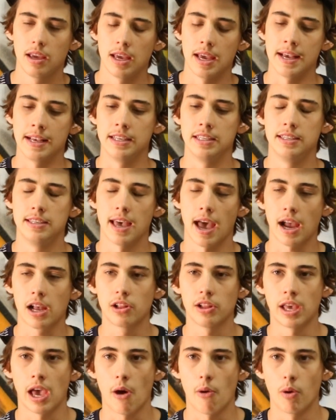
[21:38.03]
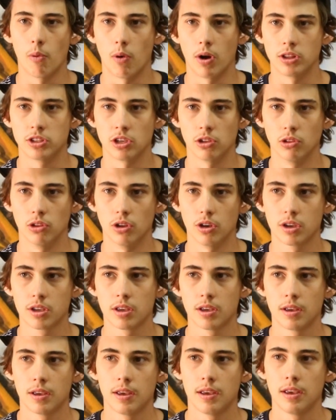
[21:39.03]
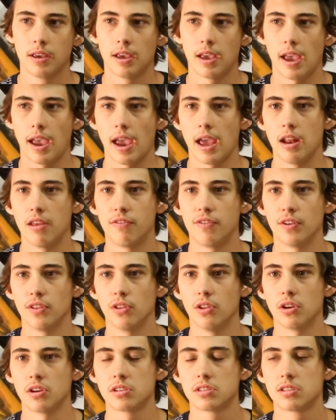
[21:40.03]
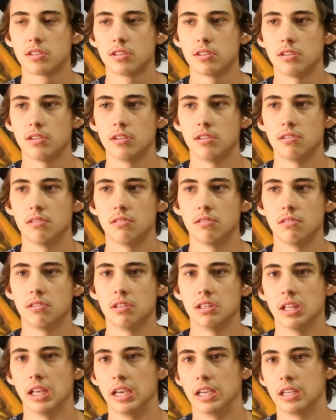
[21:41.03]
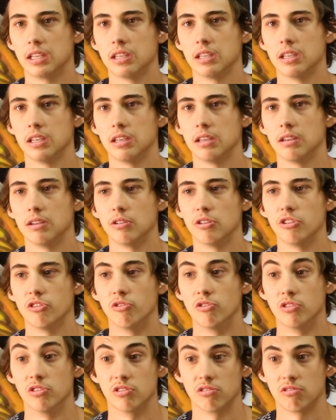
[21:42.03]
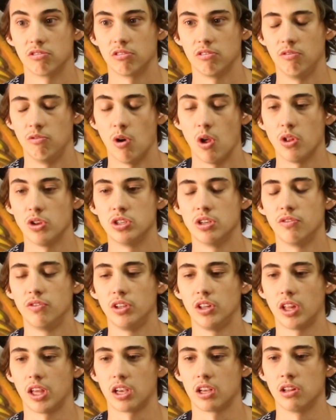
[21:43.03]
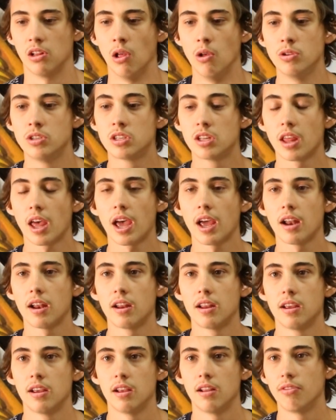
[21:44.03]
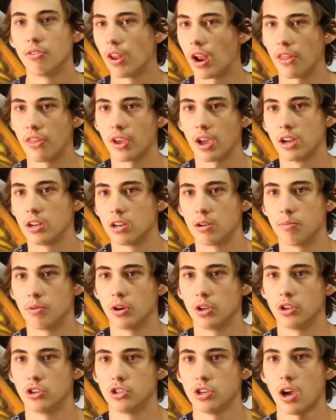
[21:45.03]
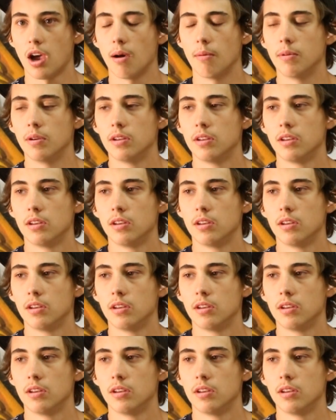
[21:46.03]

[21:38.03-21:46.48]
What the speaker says: exactly how I want it to look. And if it looks like relatively like close to that, then I think I did a pretty good job.